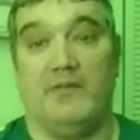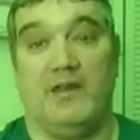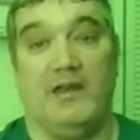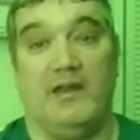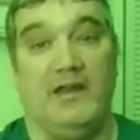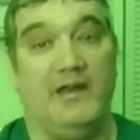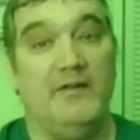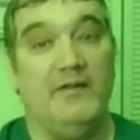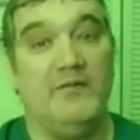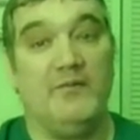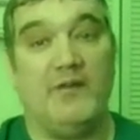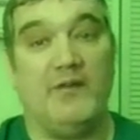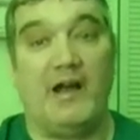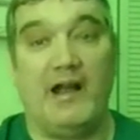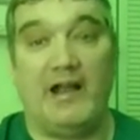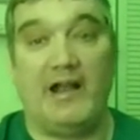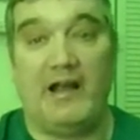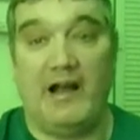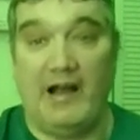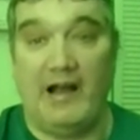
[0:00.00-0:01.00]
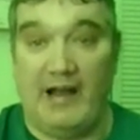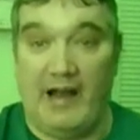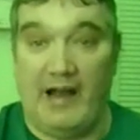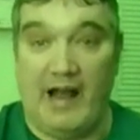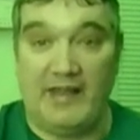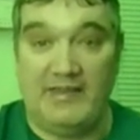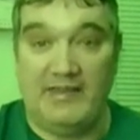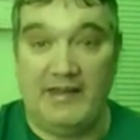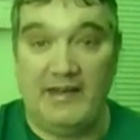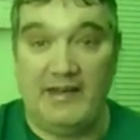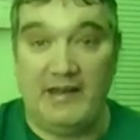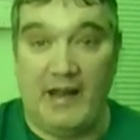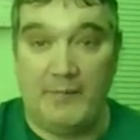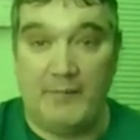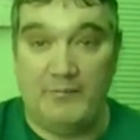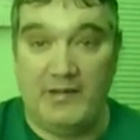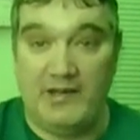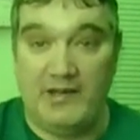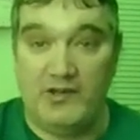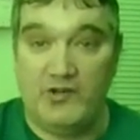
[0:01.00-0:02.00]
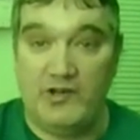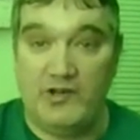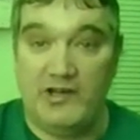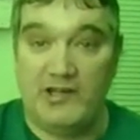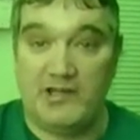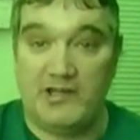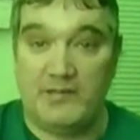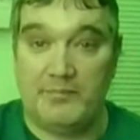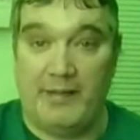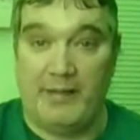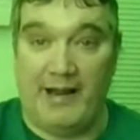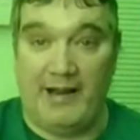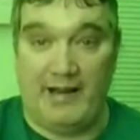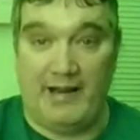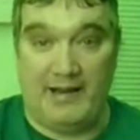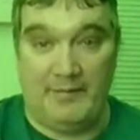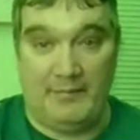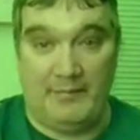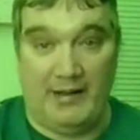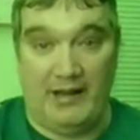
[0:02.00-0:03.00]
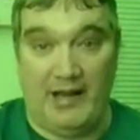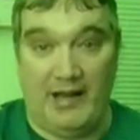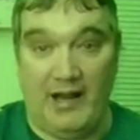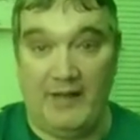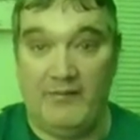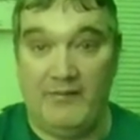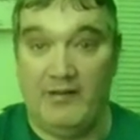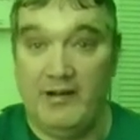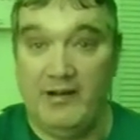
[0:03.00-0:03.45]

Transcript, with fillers: Even if I got, I think I'm getting Jesus back in my life,